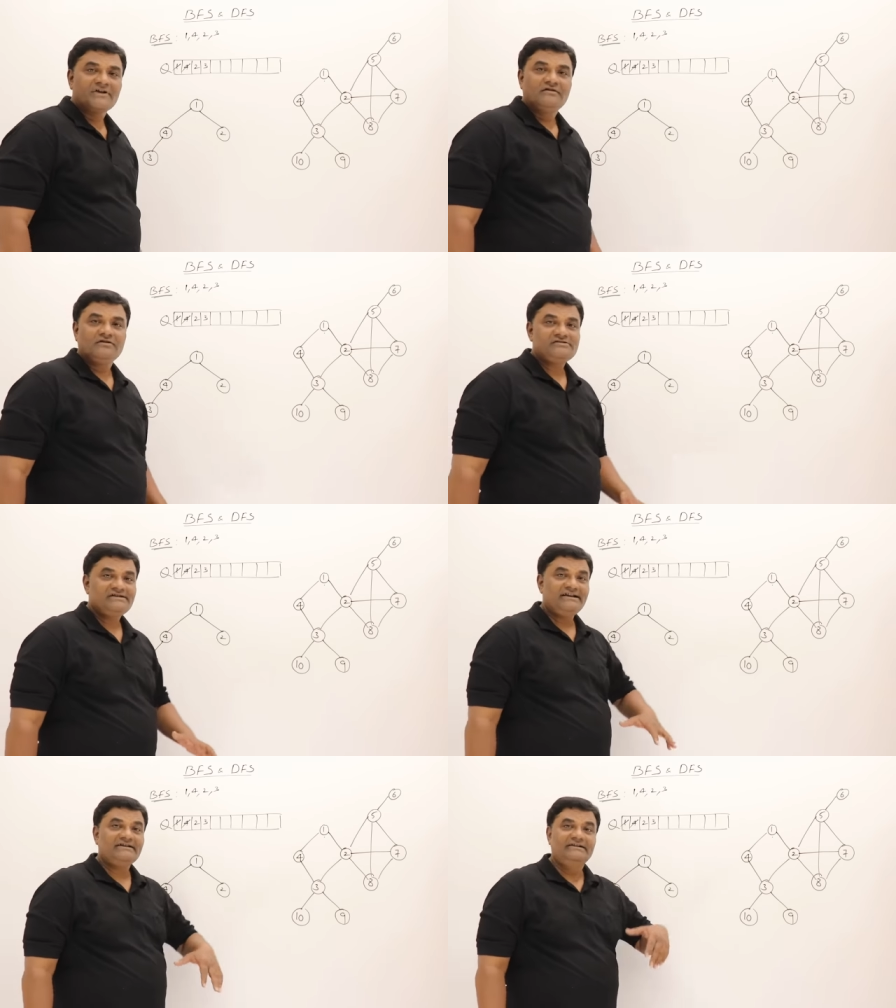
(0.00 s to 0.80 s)
Now
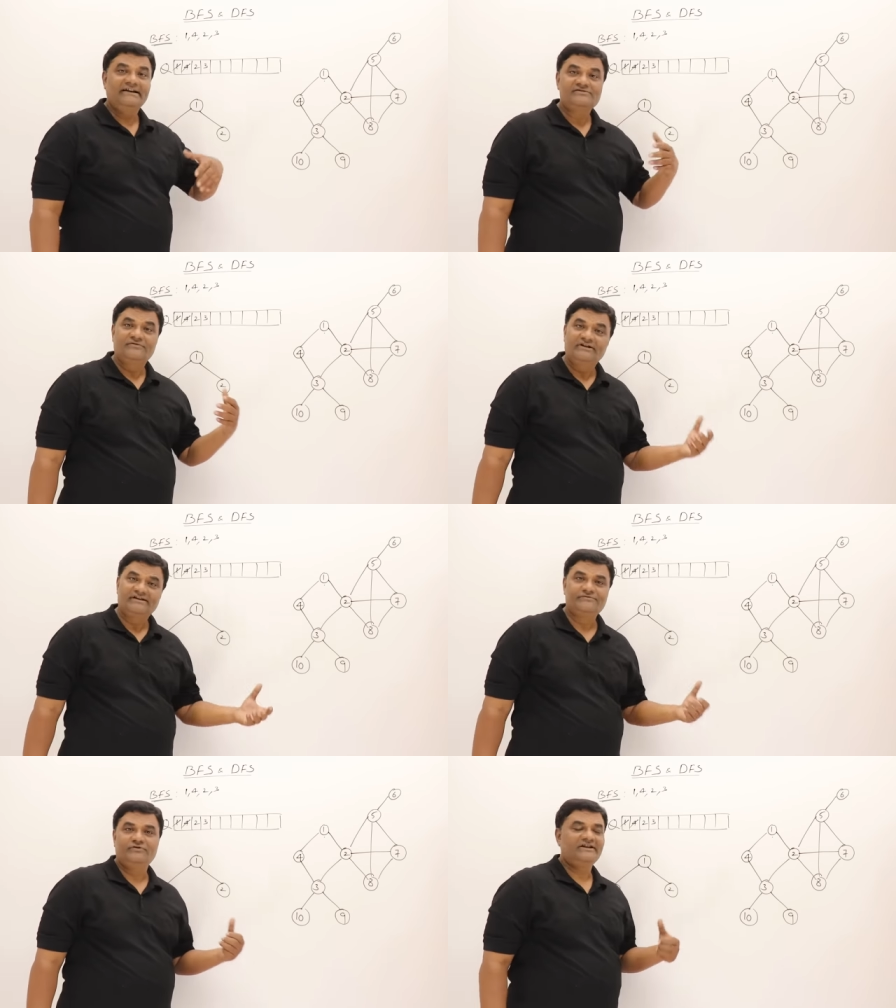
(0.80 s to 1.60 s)
select next
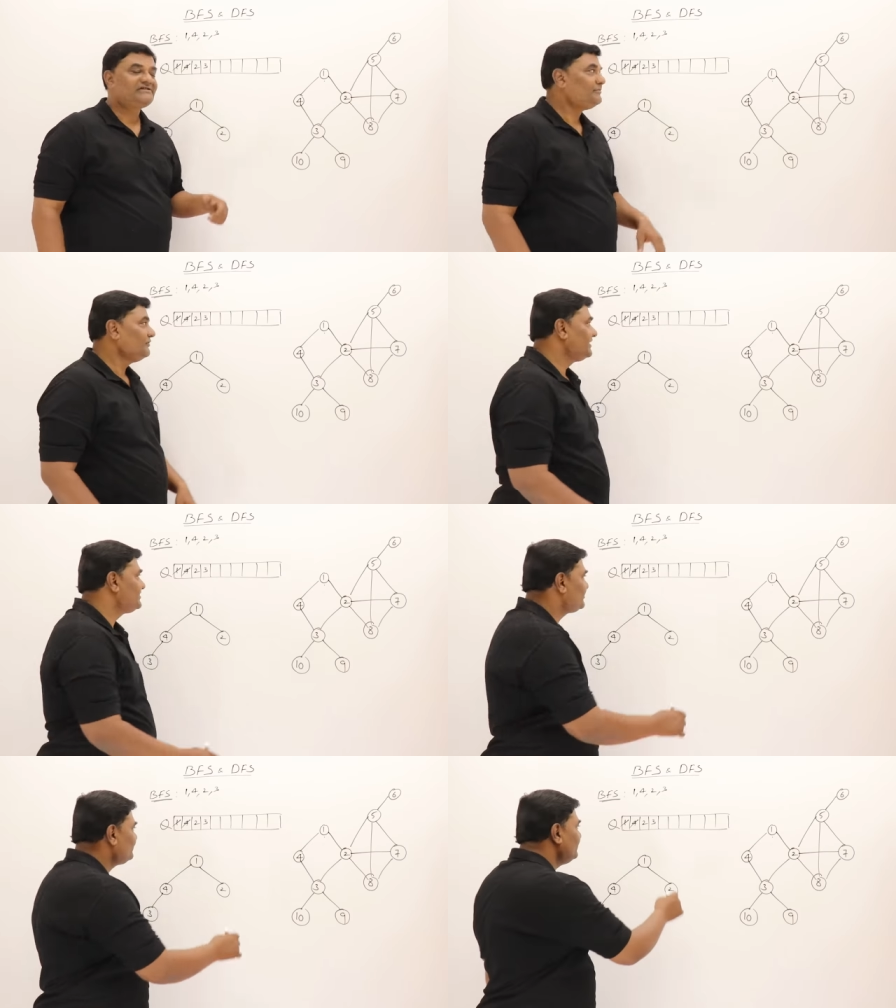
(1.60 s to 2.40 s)
vertex for
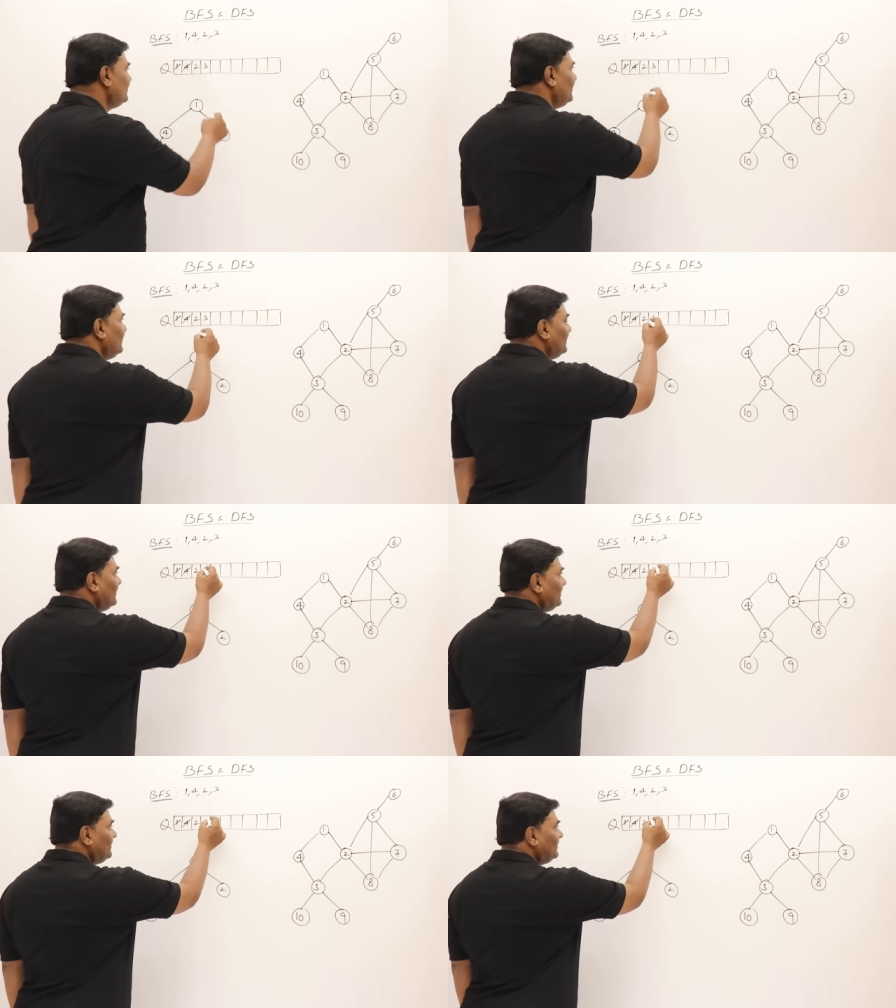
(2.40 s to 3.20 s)
exploration,
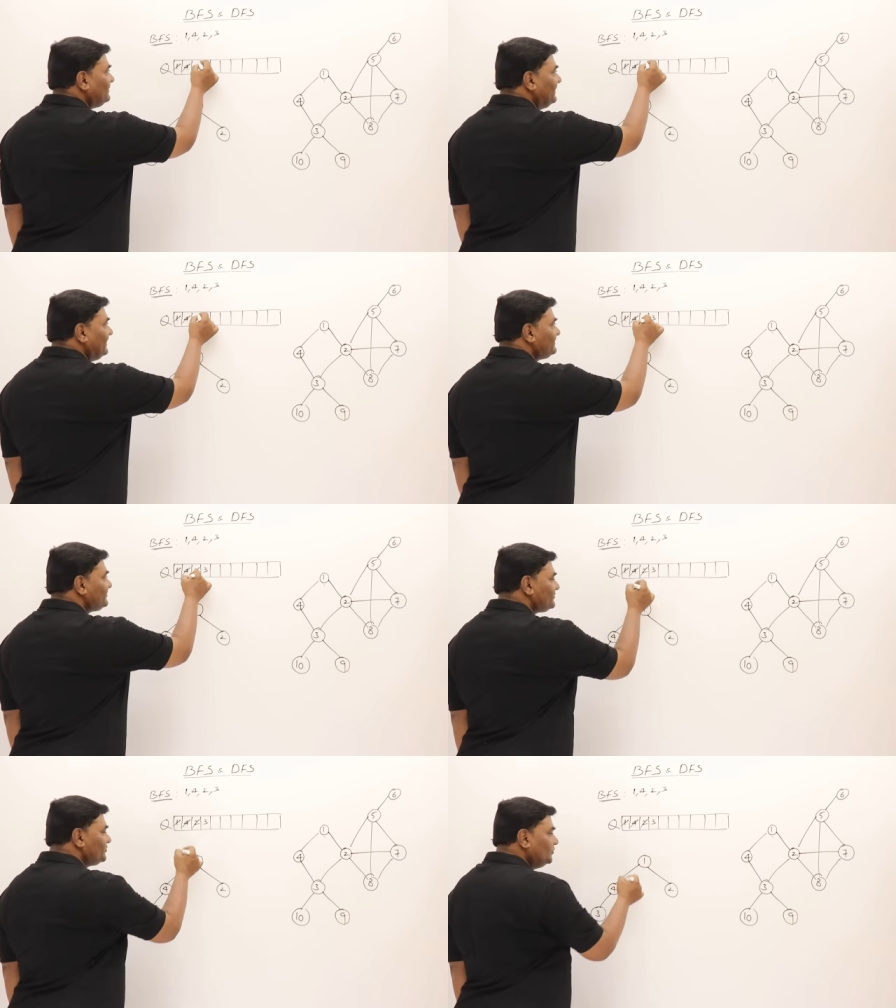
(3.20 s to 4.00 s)
that is
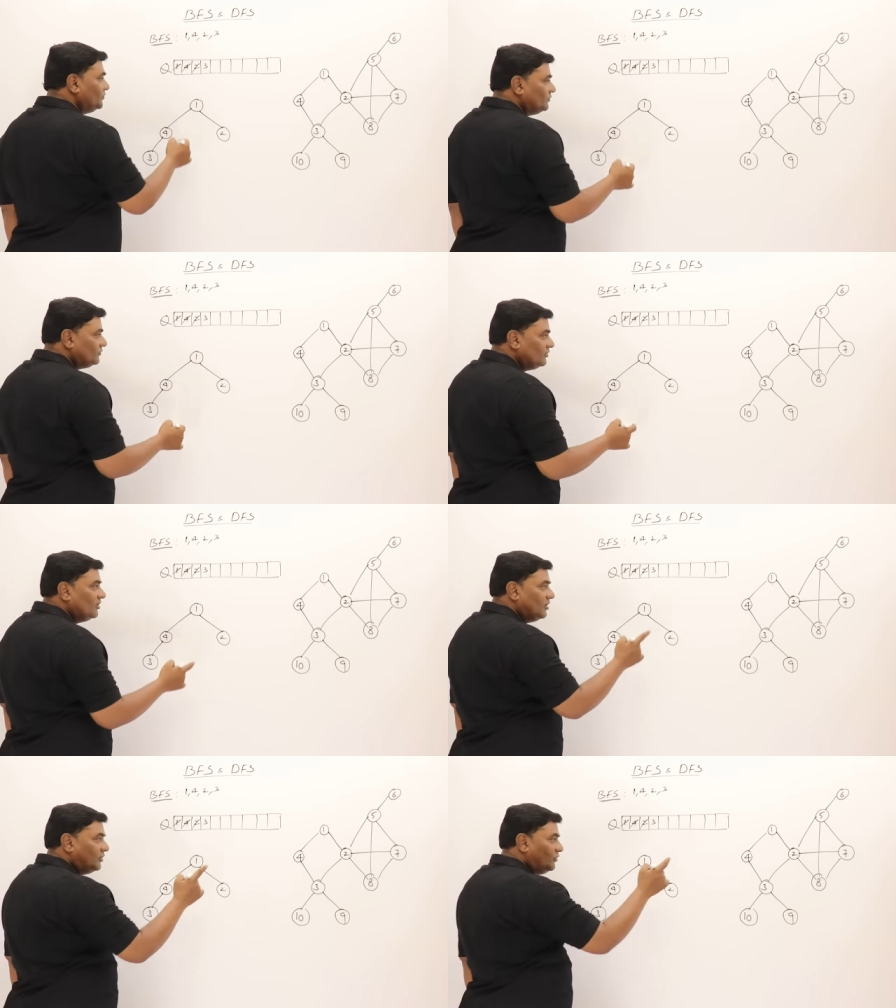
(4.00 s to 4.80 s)
2.
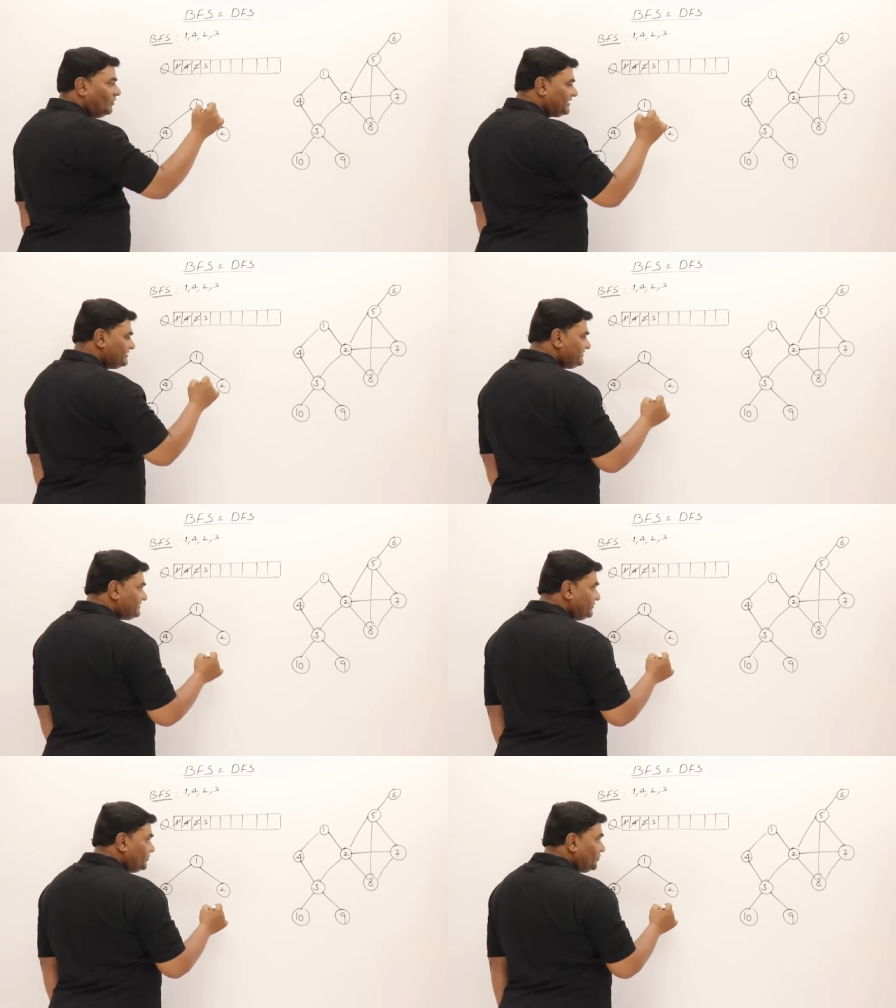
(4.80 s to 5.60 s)
Who are
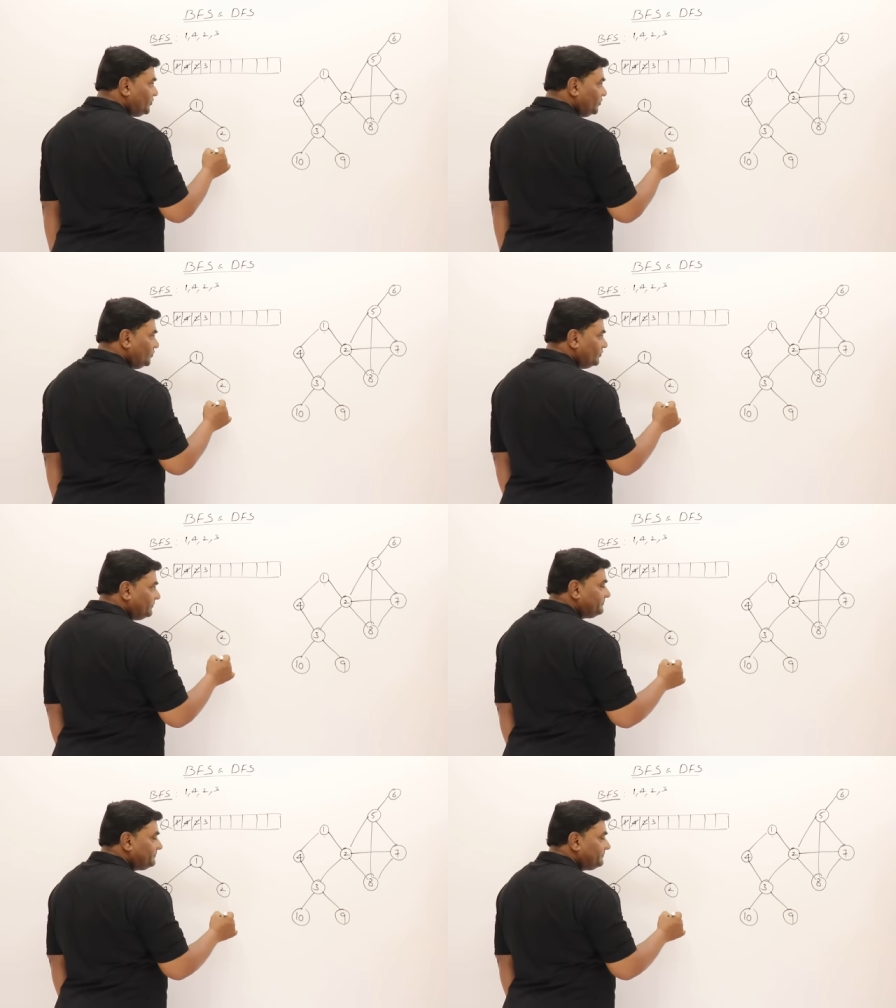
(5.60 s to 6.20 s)
adjacent to 2?